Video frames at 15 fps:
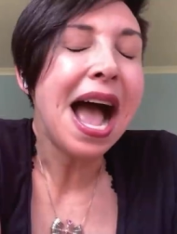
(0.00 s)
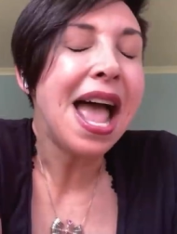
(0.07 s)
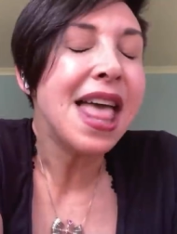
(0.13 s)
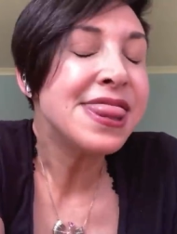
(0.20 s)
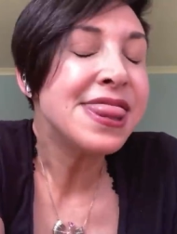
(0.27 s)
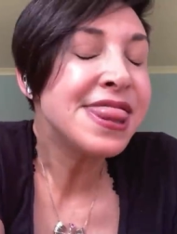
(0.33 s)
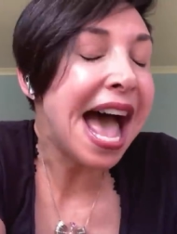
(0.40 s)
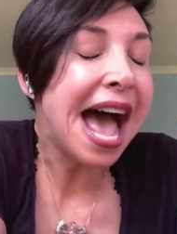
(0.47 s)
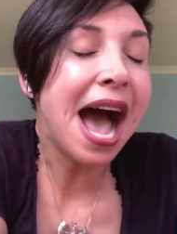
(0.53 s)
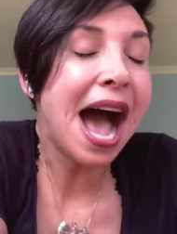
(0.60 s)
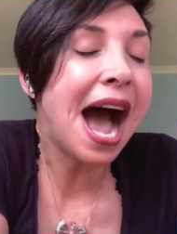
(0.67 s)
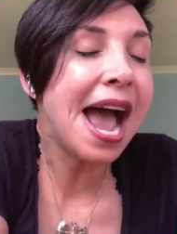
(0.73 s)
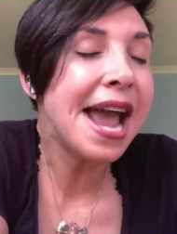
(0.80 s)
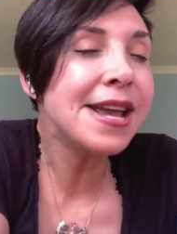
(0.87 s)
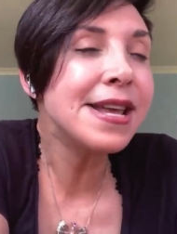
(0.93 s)
that
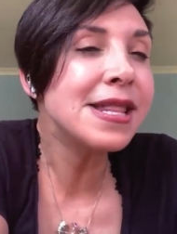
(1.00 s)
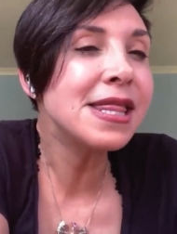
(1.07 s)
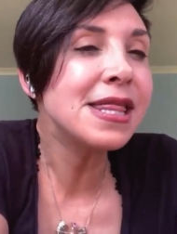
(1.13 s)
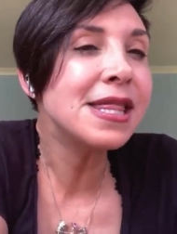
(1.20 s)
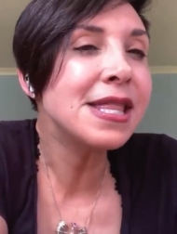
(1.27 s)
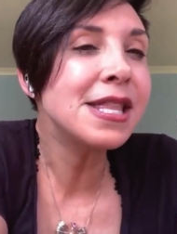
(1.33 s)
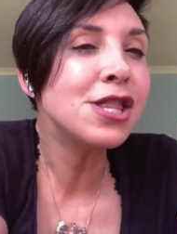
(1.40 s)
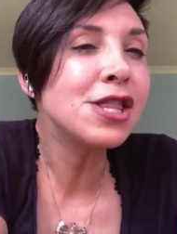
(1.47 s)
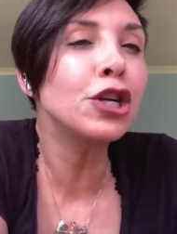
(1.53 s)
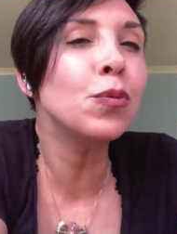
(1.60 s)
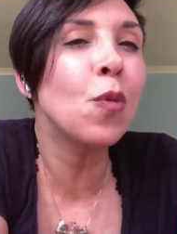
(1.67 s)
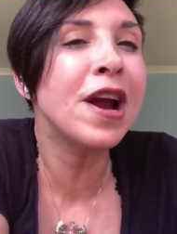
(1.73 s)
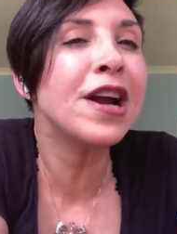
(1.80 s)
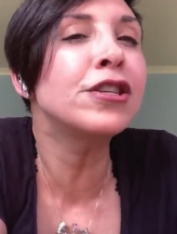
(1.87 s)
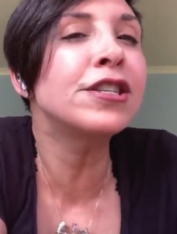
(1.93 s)
I
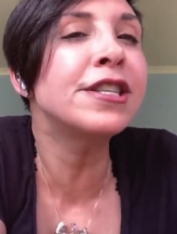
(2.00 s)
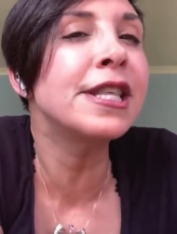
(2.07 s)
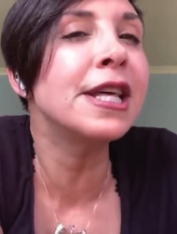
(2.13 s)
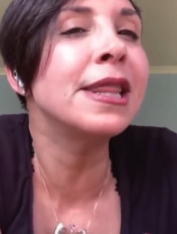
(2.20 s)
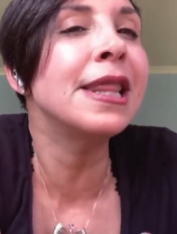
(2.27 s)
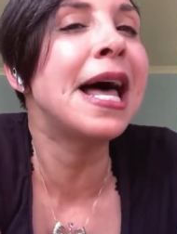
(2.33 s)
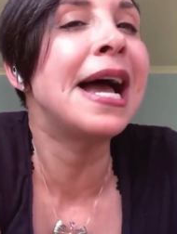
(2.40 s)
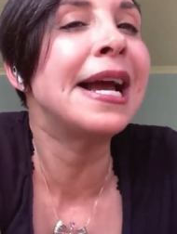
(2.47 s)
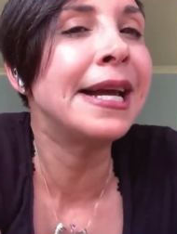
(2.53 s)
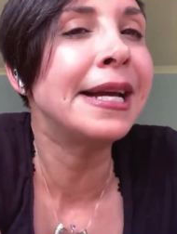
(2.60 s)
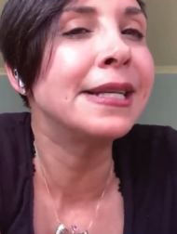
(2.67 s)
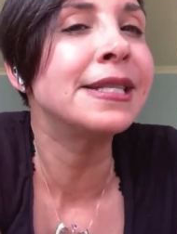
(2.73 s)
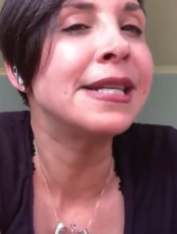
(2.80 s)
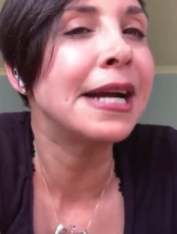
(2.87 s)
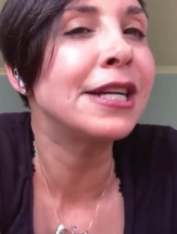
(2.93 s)
there where's the
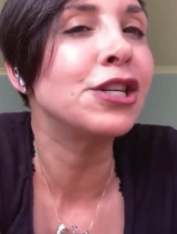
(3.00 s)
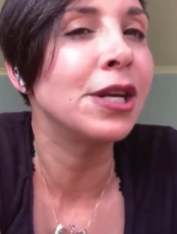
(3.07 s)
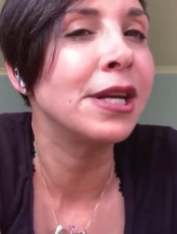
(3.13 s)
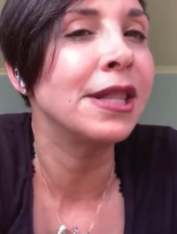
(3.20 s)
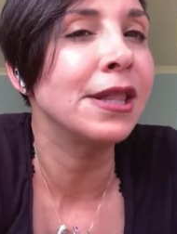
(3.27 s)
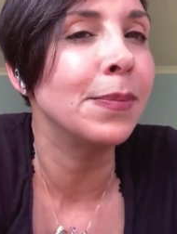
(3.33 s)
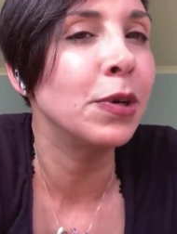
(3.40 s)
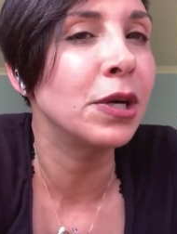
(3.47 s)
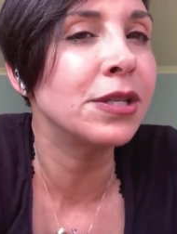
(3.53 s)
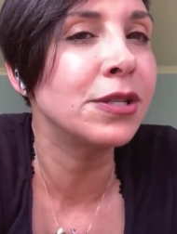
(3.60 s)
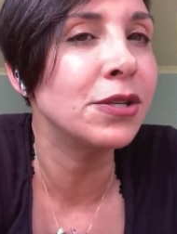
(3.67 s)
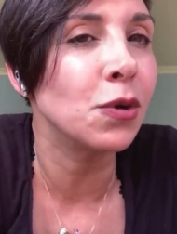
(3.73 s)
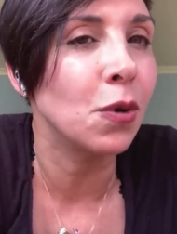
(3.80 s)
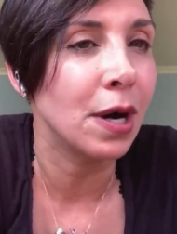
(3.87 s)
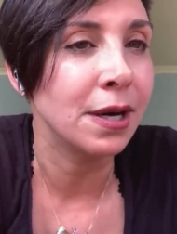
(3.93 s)
lying section in the
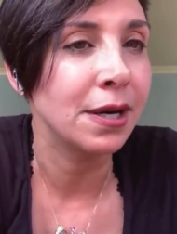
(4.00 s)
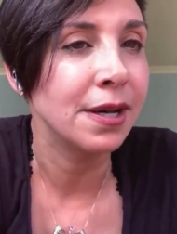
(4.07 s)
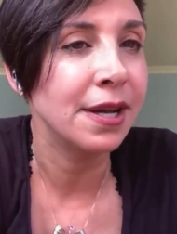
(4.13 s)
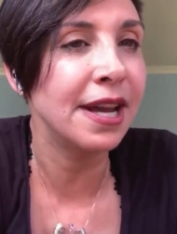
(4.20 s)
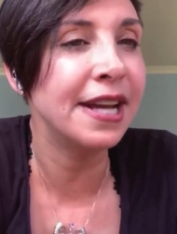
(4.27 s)
bookstore